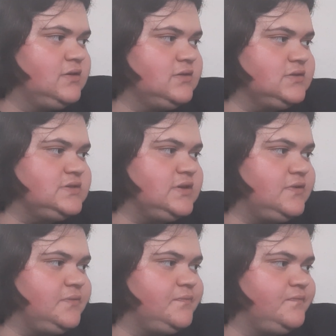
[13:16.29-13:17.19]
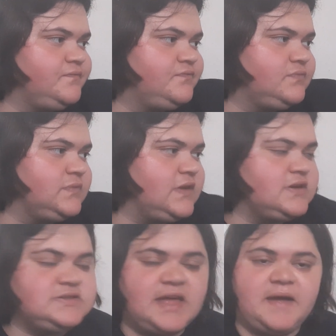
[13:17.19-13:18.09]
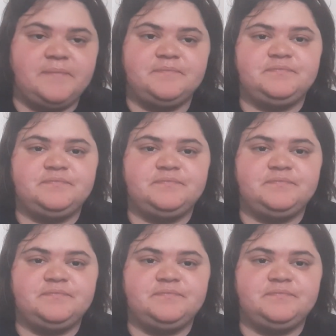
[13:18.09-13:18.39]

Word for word: And so there's that.